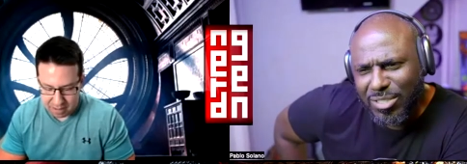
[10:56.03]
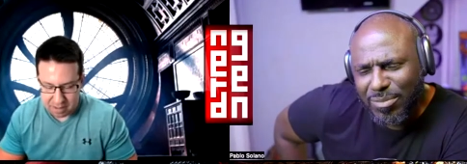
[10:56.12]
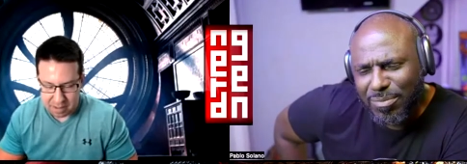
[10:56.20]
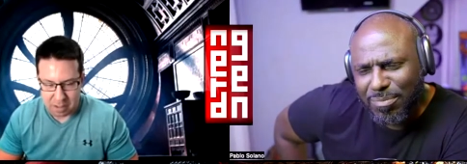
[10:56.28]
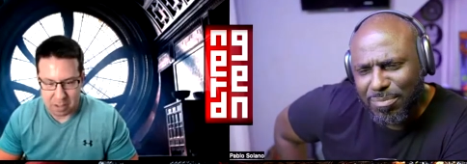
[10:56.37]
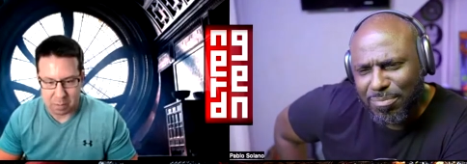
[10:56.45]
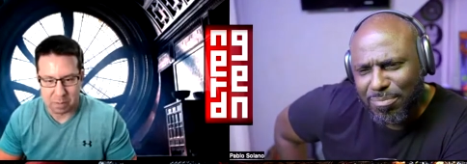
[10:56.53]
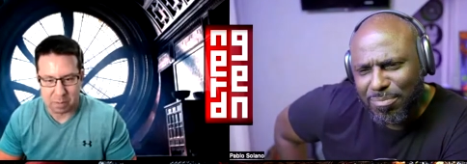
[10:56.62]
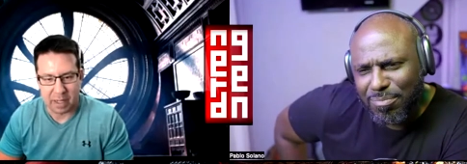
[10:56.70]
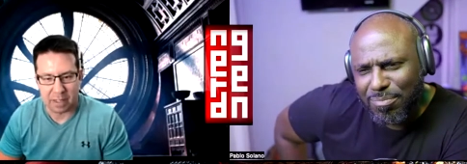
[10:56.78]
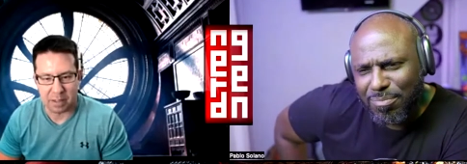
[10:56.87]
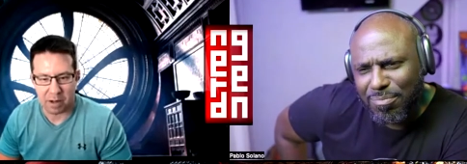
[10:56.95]
Speaker 1: the
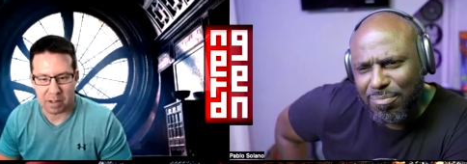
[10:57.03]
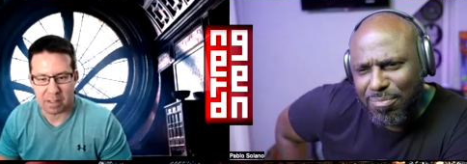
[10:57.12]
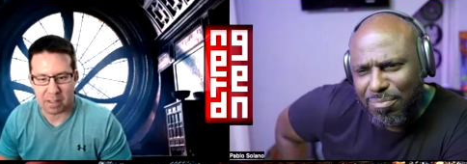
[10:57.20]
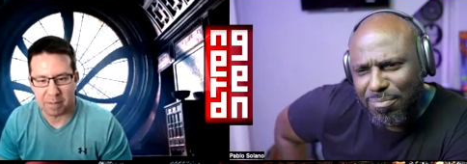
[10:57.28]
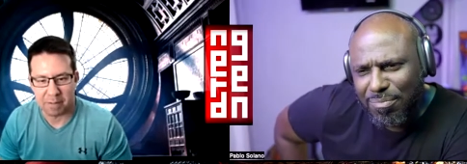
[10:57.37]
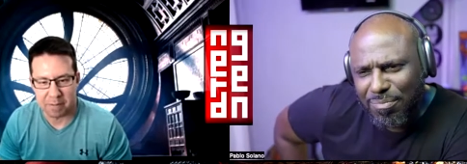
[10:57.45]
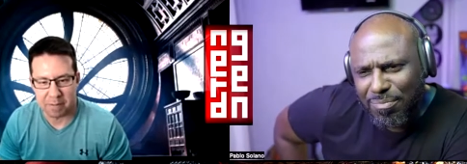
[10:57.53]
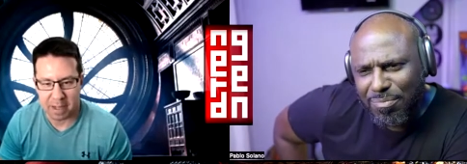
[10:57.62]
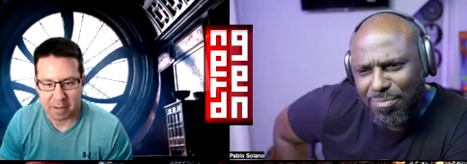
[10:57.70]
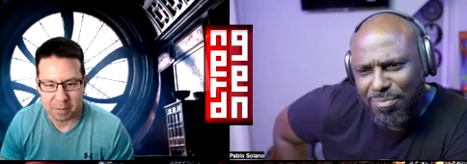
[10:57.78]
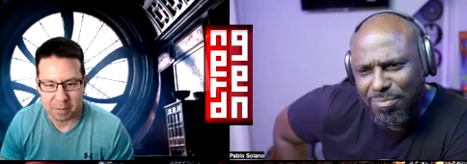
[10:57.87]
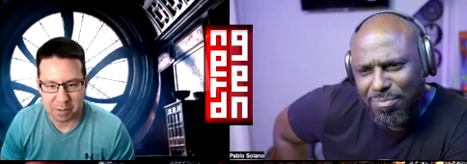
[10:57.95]
Superman Darkseid
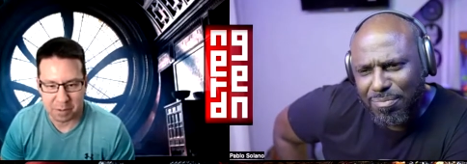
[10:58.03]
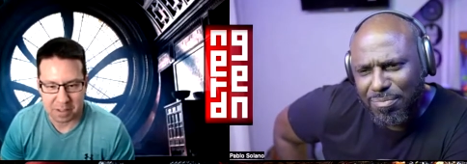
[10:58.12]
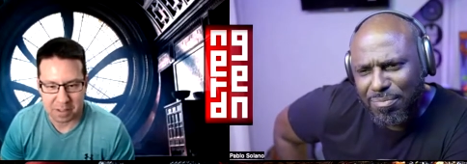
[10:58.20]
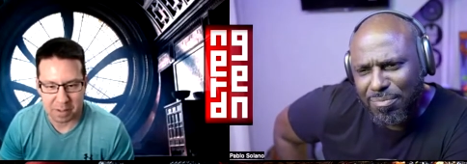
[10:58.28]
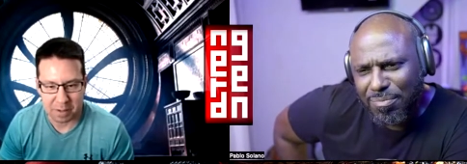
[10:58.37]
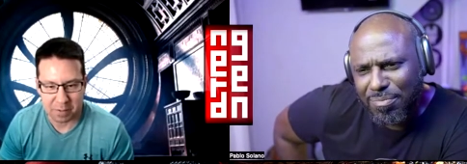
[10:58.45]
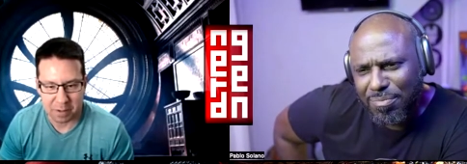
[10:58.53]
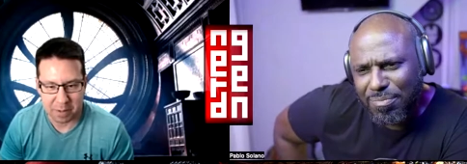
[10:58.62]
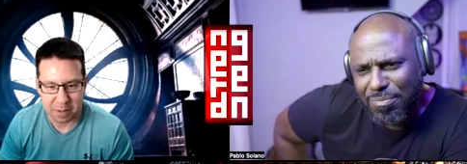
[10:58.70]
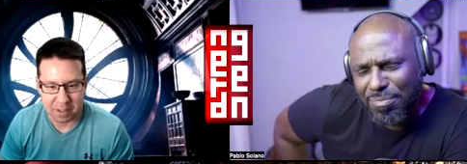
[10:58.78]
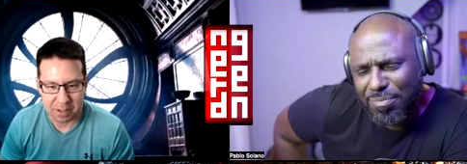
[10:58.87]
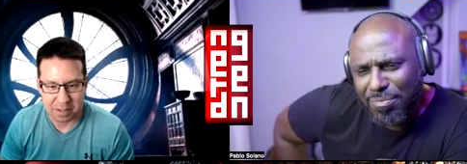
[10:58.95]
fight from just from
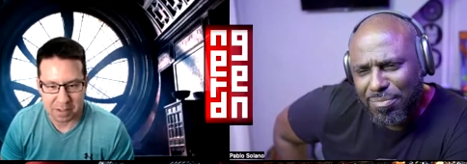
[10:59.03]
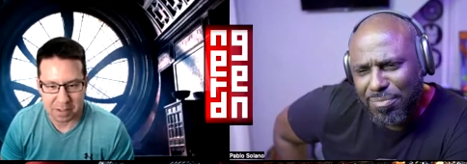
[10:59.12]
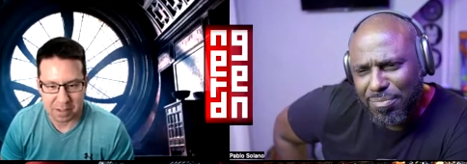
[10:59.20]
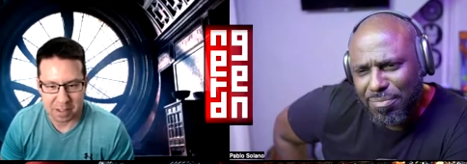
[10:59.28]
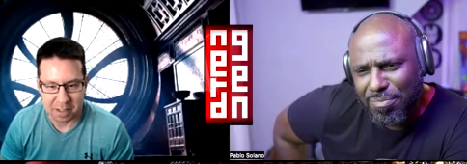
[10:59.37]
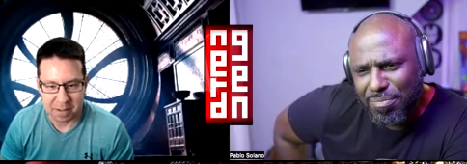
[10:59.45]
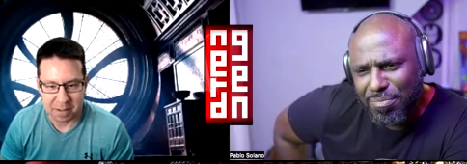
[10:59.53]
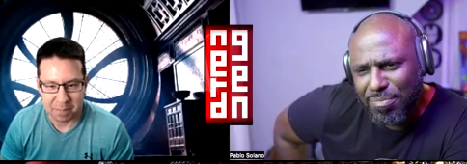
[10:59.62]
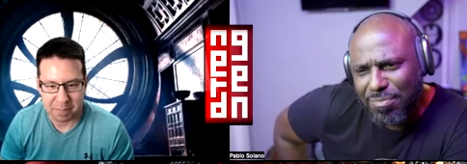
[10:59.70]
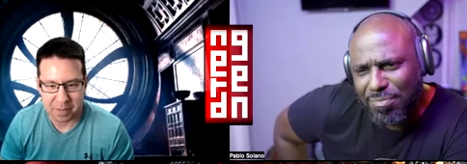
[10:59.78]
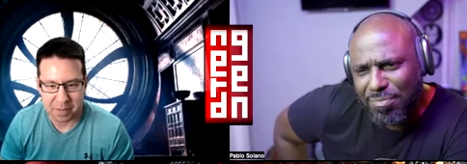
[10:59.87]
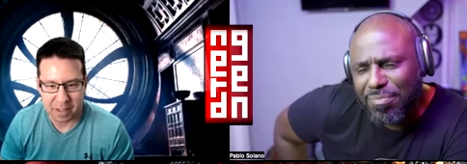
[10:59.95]
uh, Justice League
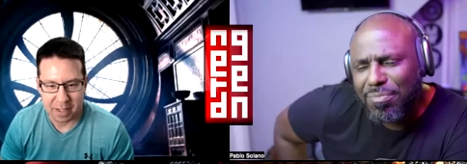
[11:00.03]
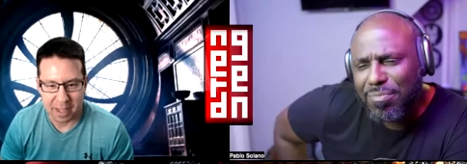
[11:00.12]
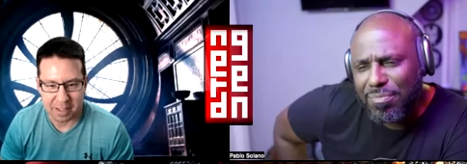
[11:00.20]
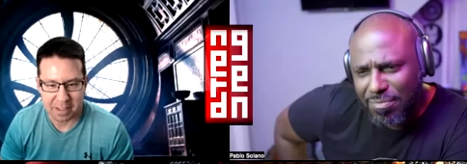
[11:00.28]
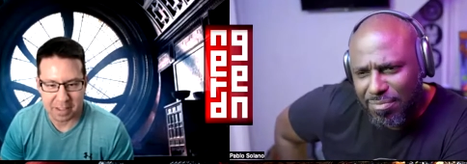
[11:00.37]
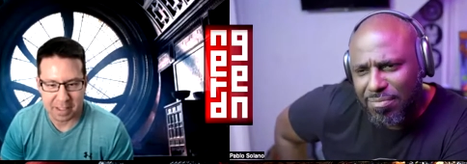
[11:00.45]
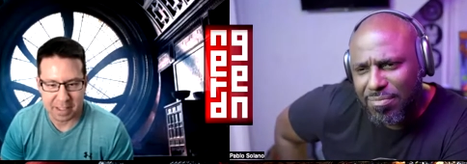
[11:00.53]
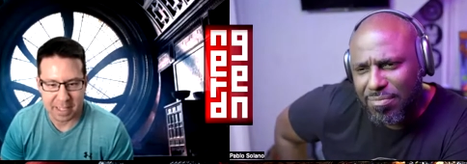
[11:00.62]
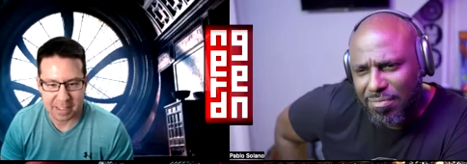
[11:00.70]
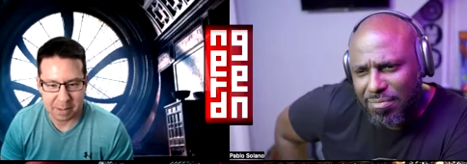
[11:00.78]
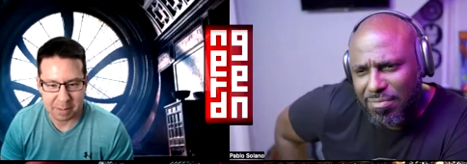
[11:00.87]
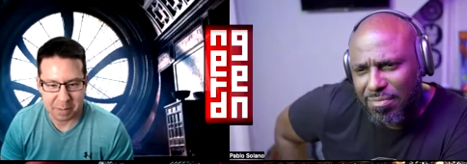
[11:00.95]
and send
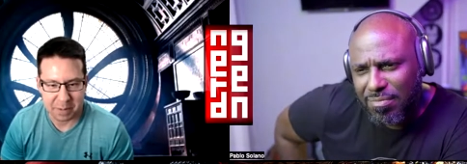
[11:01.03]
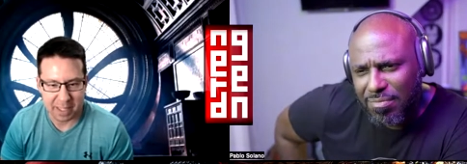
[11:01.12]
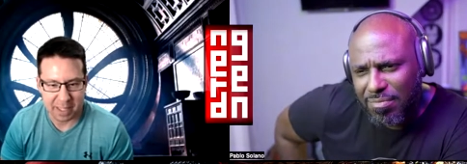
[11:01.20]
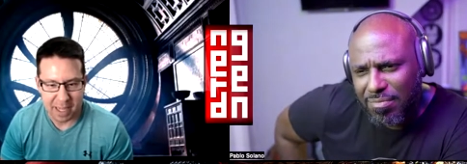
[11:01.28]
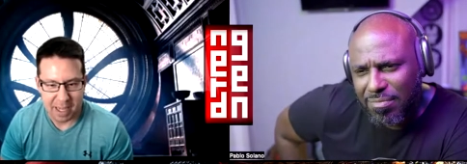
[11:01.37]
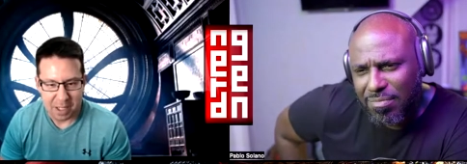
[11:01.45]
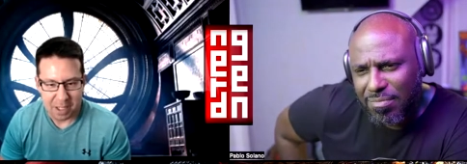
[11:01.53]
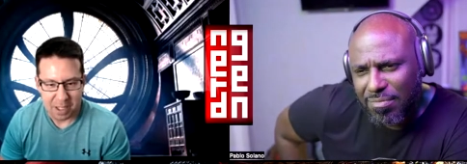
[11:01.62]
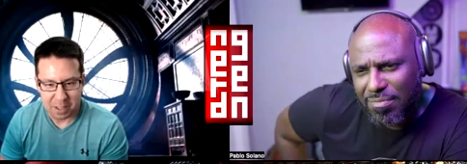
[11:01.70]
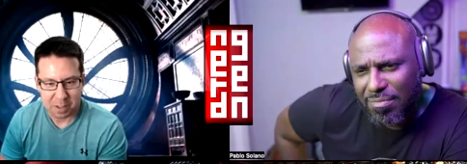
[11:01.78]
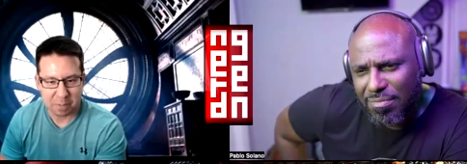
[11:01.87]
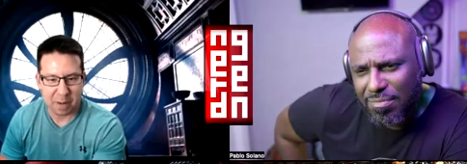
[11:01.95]
that to him and be like,
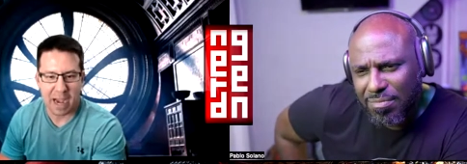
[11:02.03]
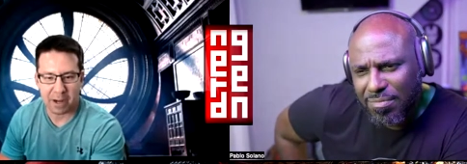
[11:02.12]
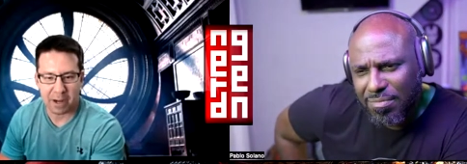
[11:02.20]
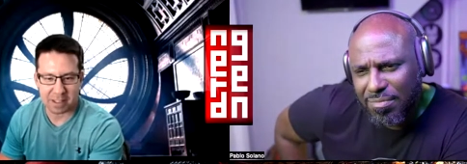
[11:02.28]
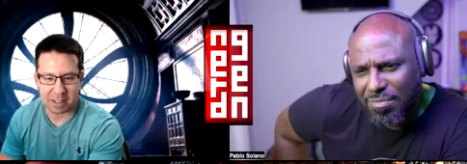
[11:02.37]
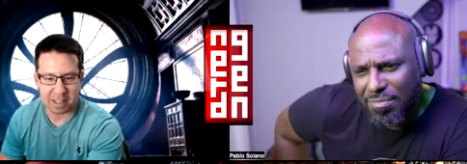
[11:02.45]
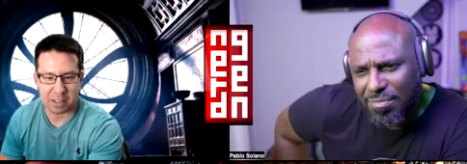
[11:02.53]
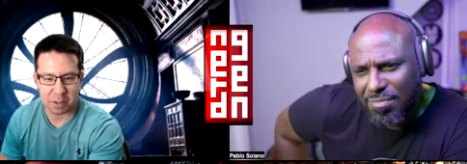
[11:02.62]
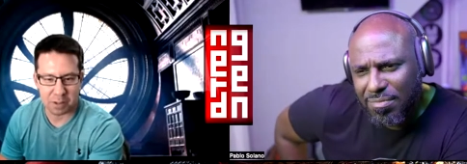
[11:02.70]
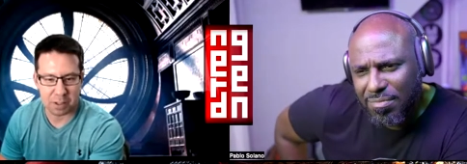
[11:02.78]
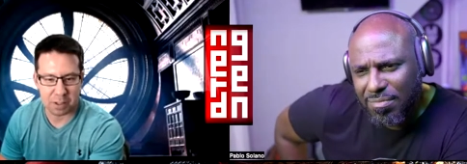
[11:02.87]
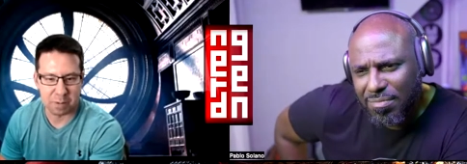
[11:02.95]
aspire to get
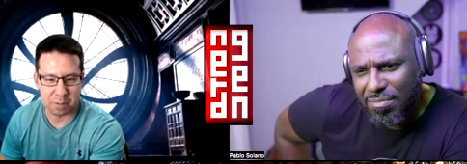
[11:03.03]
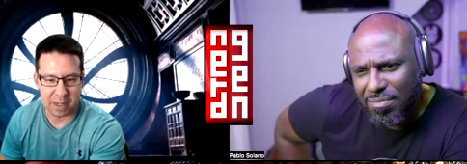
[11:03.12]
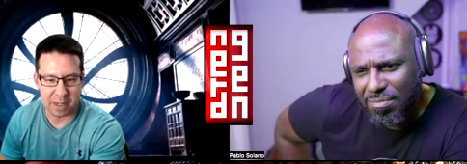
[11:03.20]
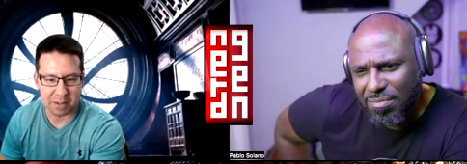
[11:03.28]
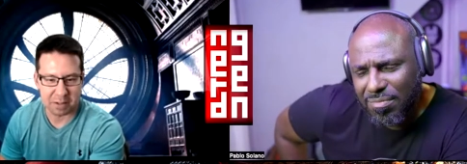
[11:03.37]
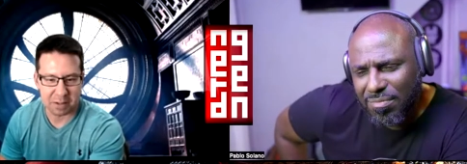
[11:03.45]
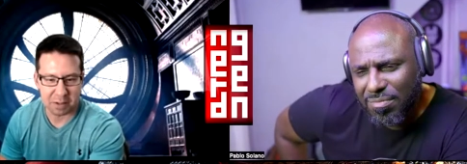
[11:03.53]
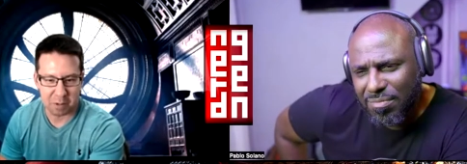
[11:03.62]
your Superman to